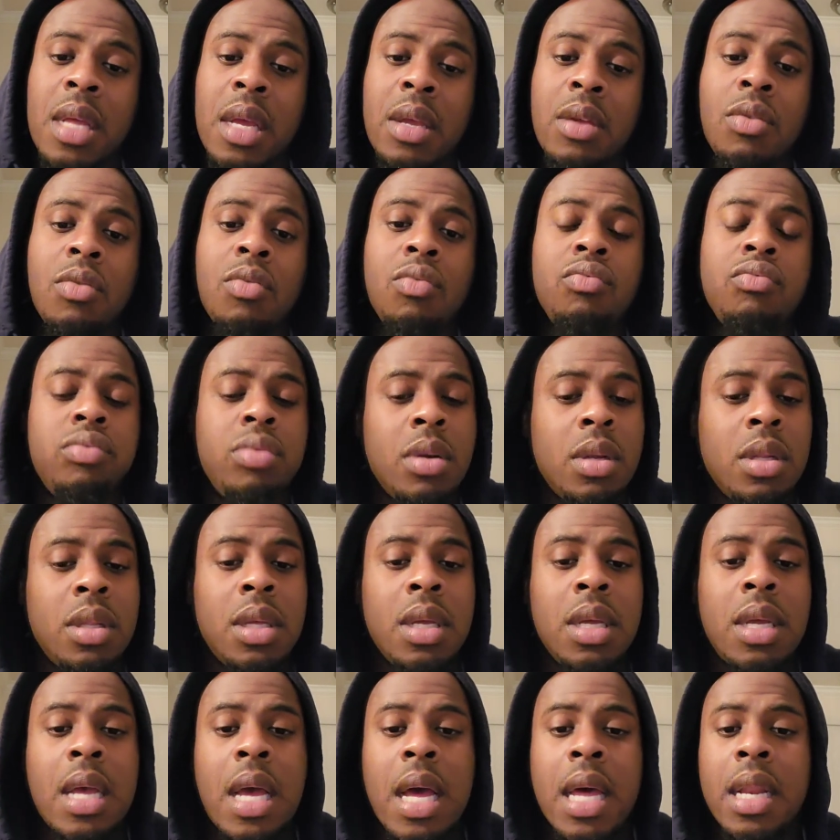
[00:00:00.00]
Like, you
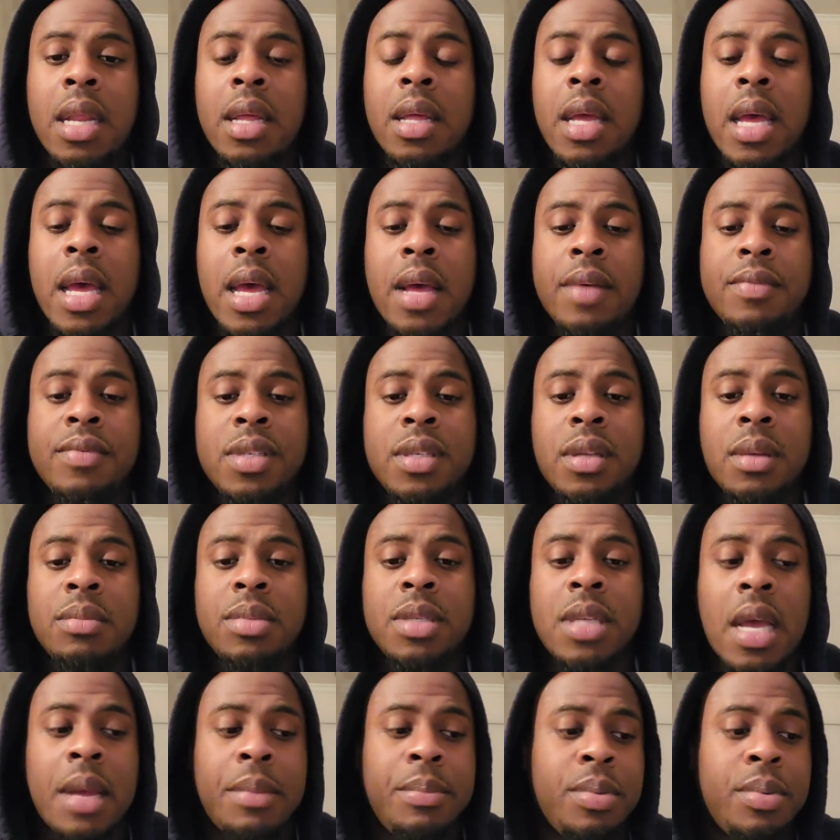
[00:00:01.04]
really gotta have some
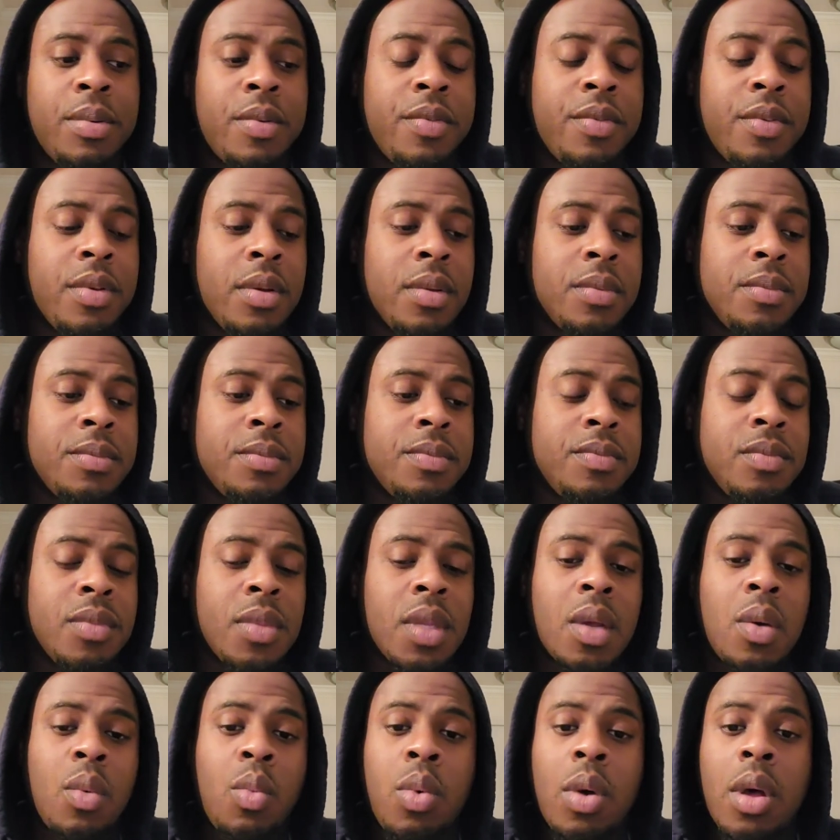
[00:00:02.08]
type of
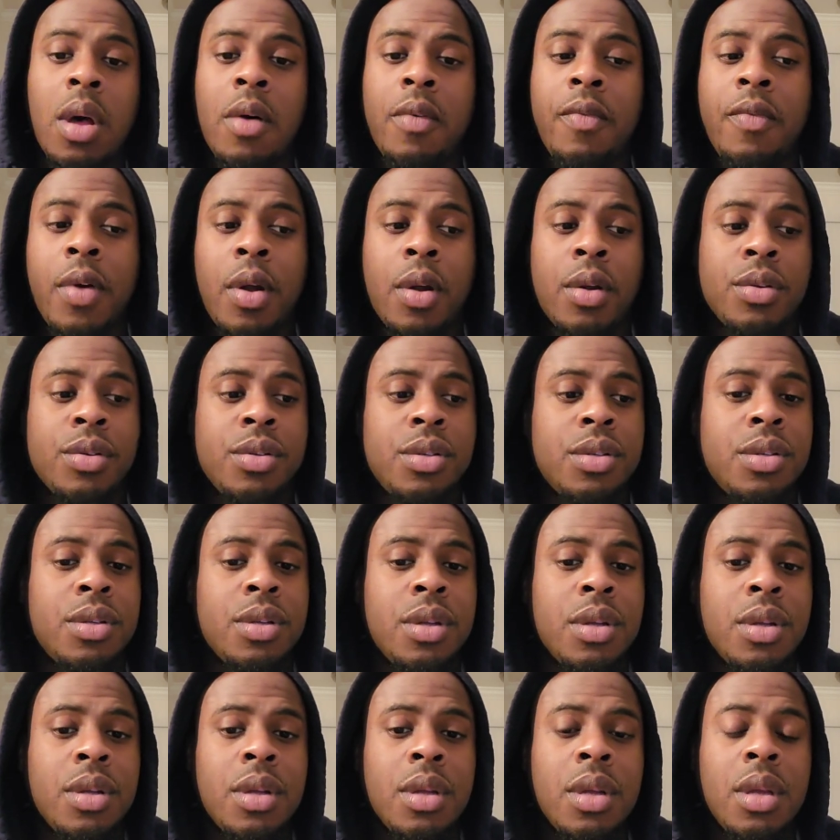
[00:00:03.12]
well-versed
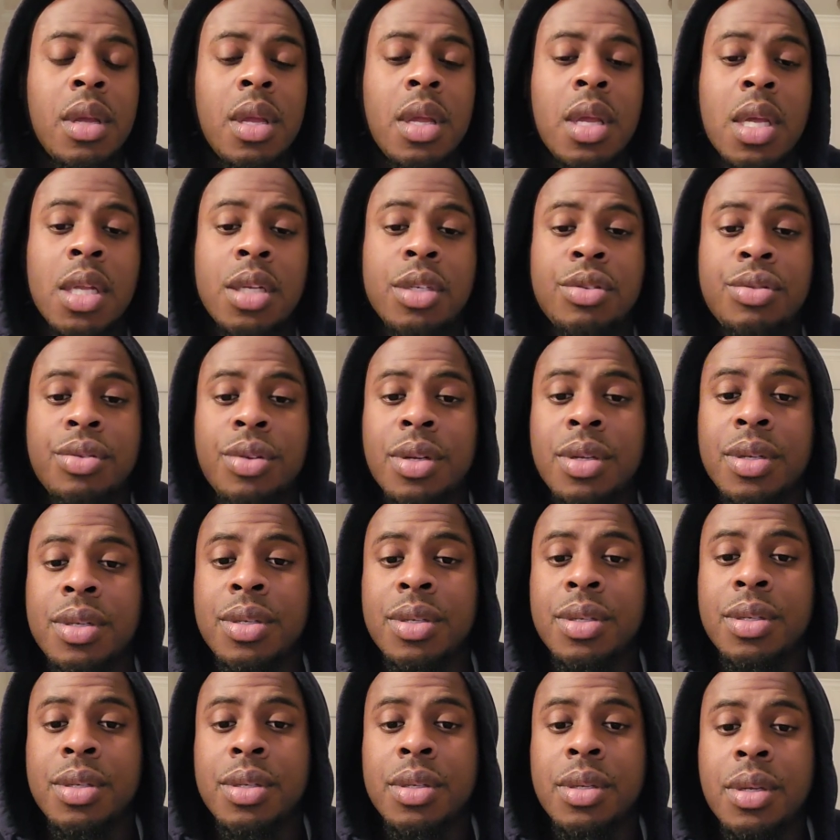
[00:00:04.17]

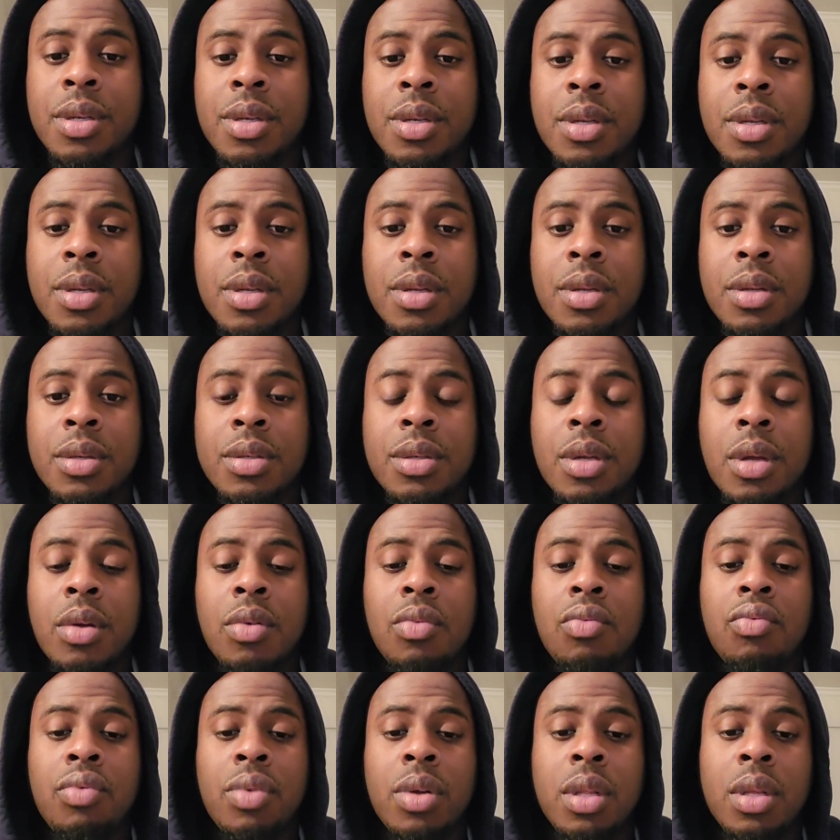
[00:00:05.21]
interests
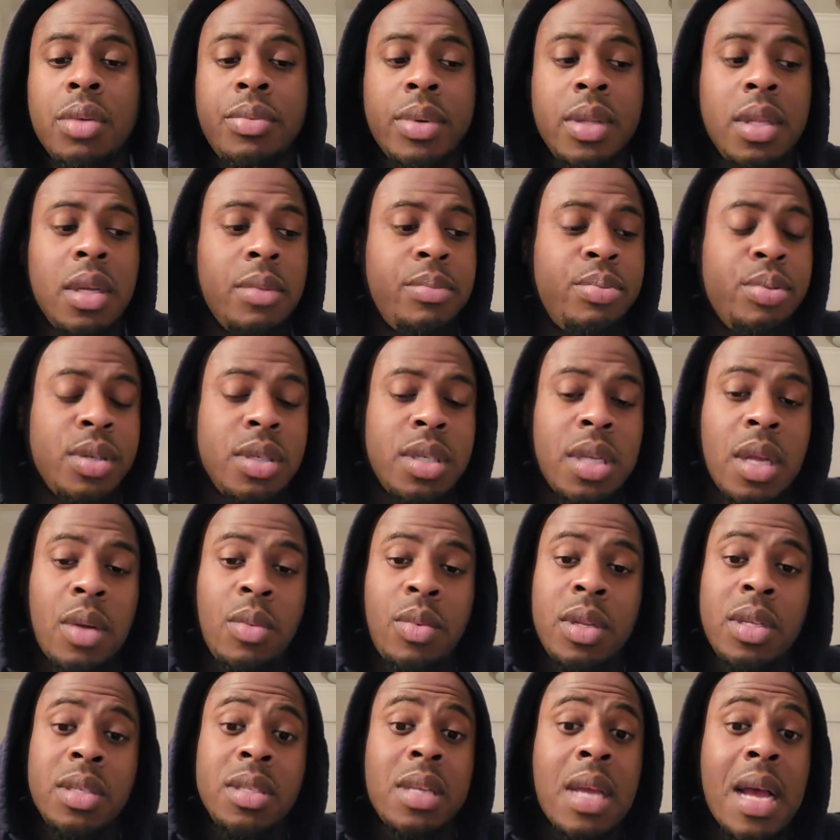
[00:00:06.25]
to really, really appreciate
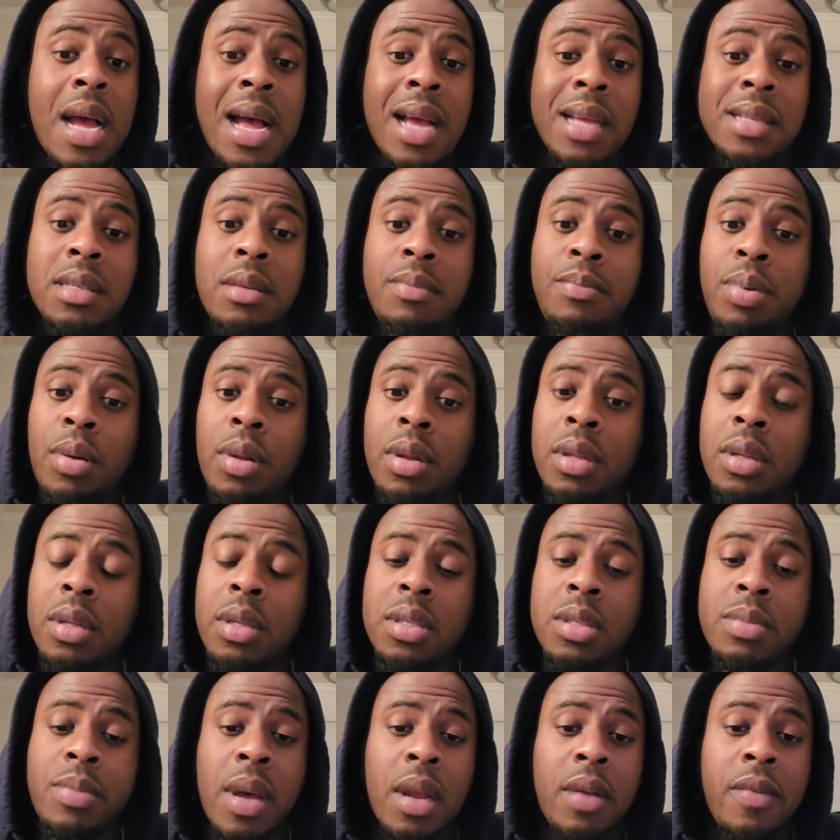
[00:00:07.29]
where these guys are pulling
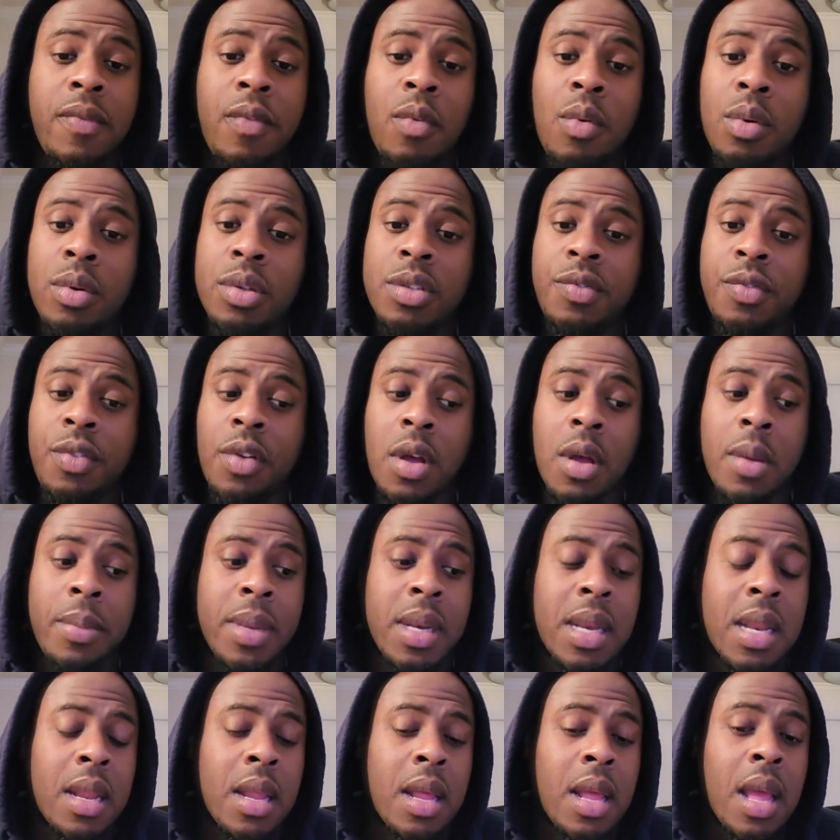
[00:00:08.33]
these metaphors from
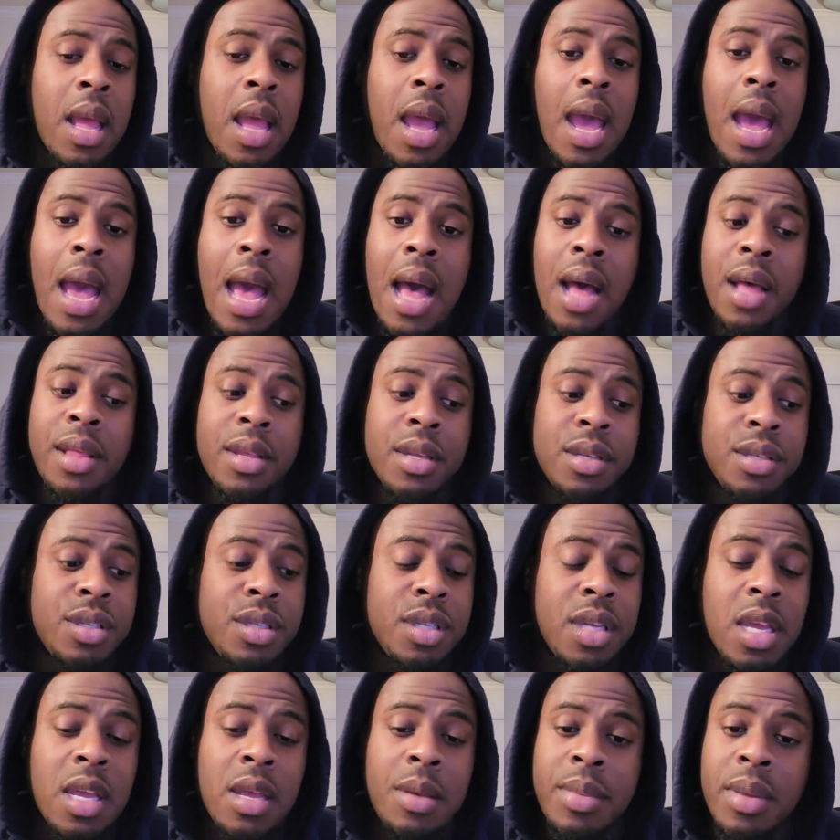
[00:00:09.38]
and how they're
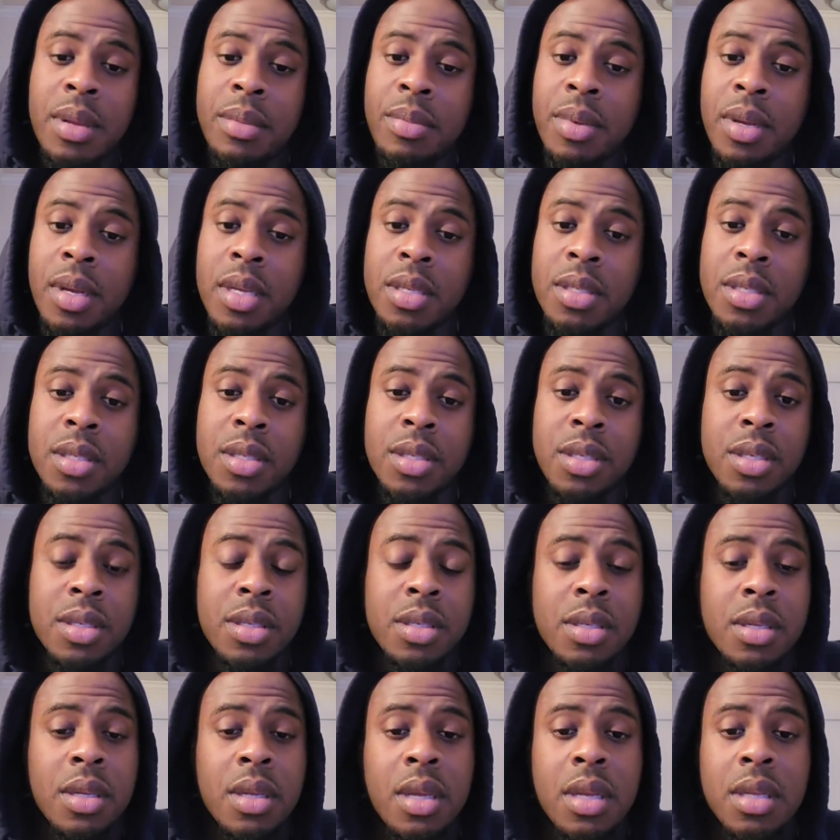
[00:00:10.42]
scheming, because it's
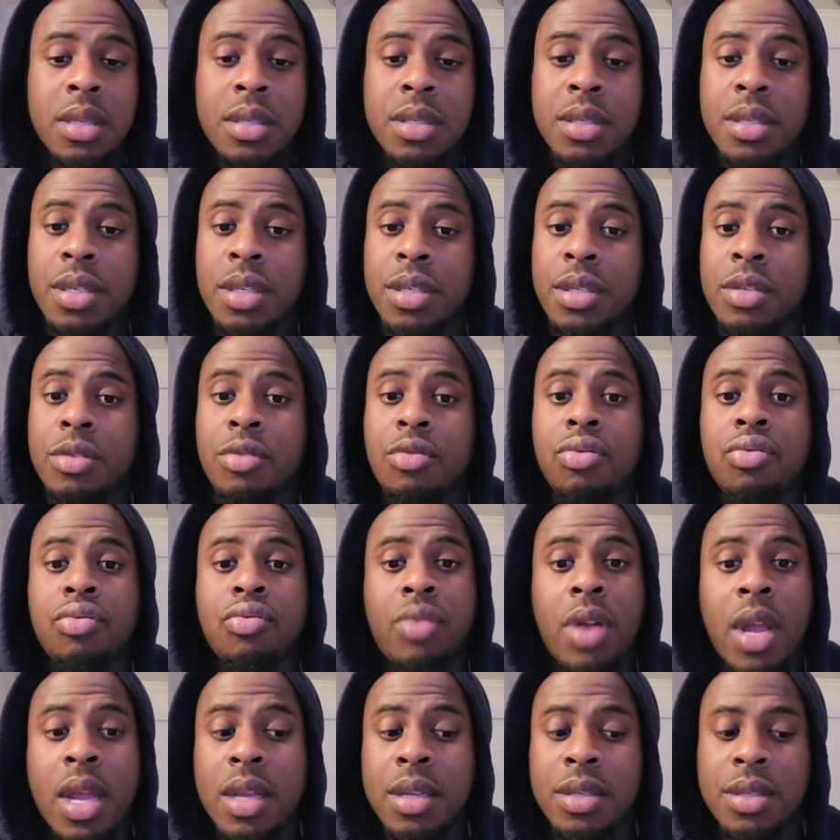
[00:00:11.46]
just
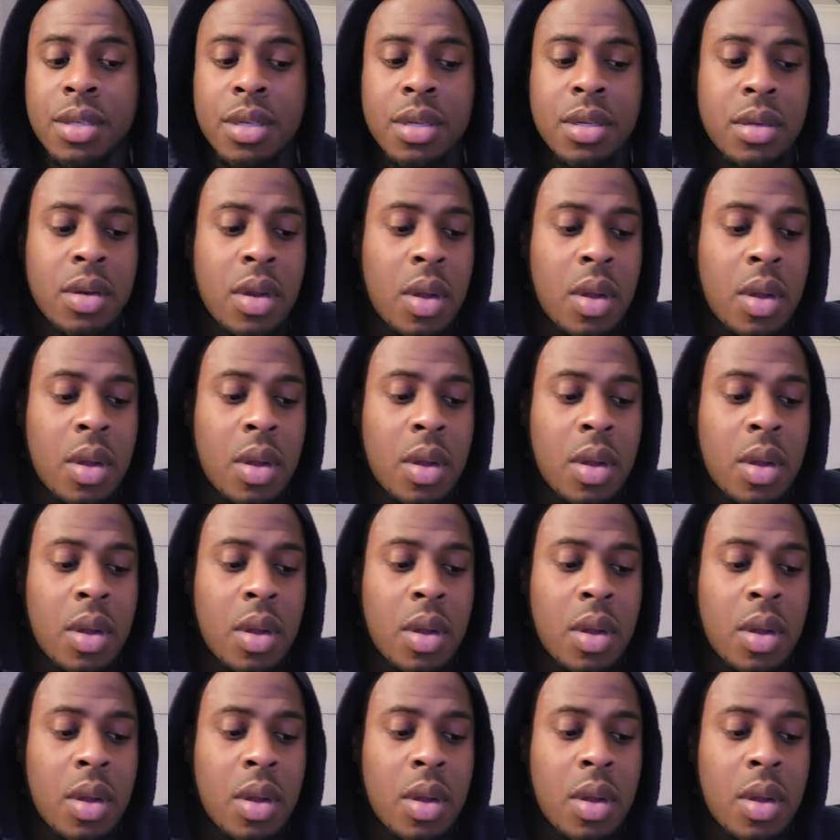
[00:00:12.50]
crazy,